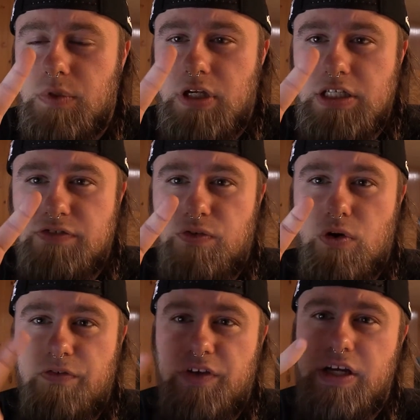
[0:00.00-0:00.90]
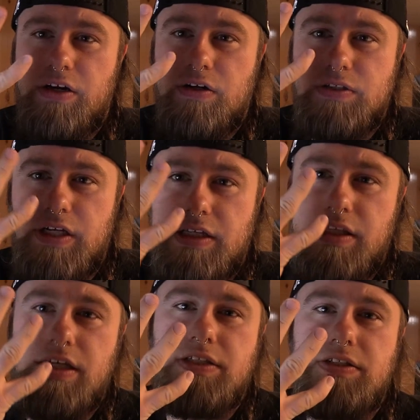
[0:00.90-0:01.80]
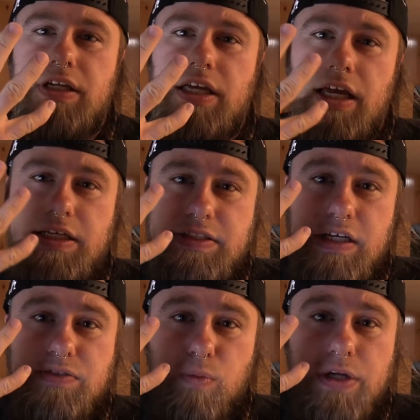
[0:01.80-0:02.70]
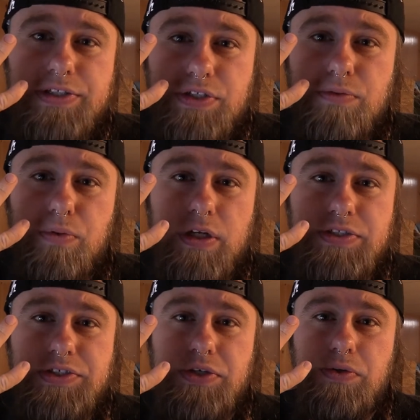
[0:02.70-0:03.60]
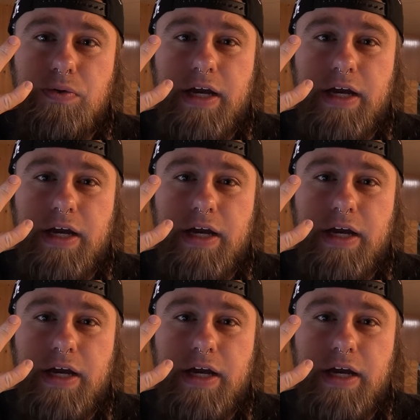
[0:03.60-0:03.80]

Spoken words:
his 4 fingers like this, and he says, "What's 2 + 2?"